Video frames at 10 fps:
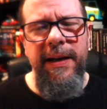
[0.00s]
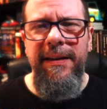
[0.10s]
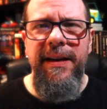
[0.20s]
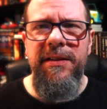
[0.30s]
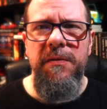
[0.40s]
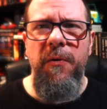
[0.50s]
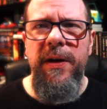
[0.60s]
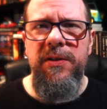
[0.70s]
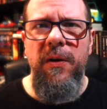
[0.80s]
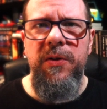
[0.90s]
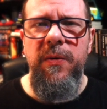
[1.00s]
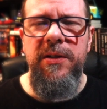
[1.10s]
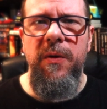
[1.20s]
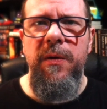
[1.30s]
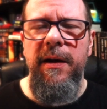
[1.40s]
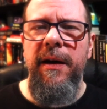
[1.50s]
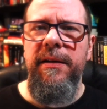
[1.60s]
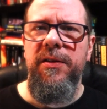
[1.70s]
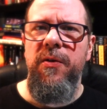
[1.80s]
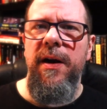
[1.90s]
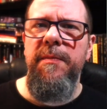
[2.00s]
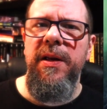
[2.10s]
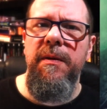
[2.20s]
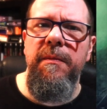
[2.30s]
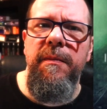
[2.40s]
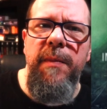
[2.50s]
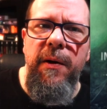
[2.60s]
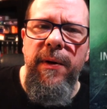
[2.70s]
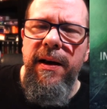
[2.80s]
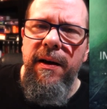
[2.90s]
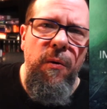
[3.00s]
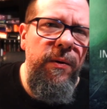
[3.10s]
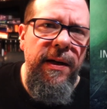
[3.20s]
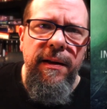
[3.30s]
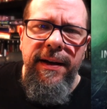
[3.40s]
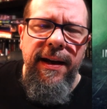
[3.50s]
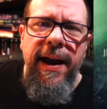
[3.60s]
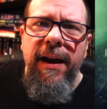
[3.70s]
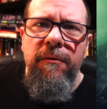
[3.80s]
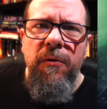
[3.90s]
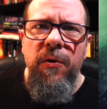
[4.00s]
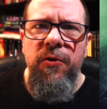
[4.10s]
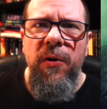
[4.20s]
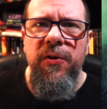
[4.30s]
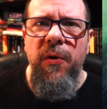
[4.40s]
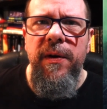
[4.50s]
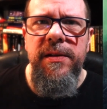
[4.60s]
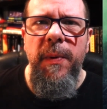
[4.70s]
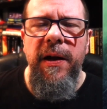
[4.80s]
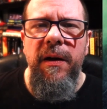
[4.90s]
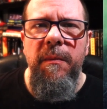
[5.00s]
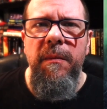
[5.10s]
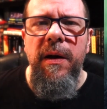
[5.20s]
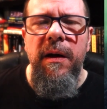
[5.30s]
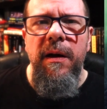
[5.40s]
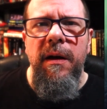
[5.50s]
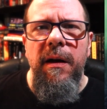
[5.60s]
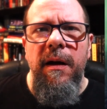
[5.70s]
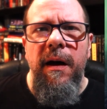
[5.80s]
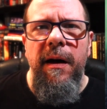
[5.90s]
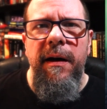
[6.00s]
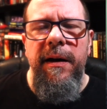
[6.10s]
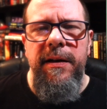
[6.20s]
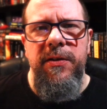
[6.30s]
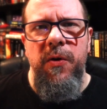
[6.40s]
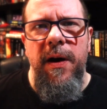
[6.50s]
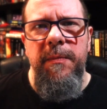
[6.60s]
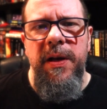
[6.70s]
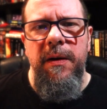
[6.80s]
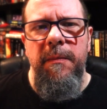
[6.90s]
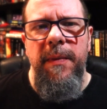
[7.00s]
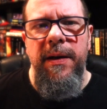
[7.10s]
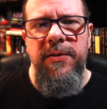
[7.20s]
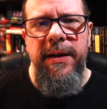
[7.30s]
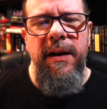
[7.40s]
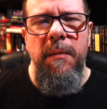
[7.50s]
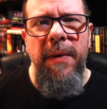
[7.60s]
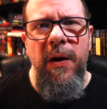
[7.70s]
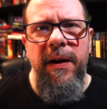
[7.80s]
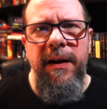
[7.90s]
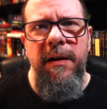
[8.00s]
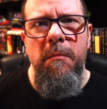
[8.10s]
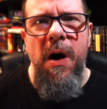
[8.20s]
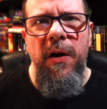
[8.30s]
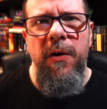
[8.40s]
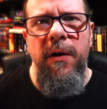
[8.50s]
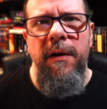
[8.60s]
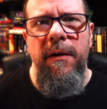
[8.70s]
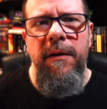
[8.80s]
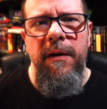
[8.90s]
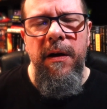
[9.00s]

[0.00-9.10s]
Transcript: he has a voice all to its own. I described him by reading only like a handful of short stories by him. I described him as like an American modern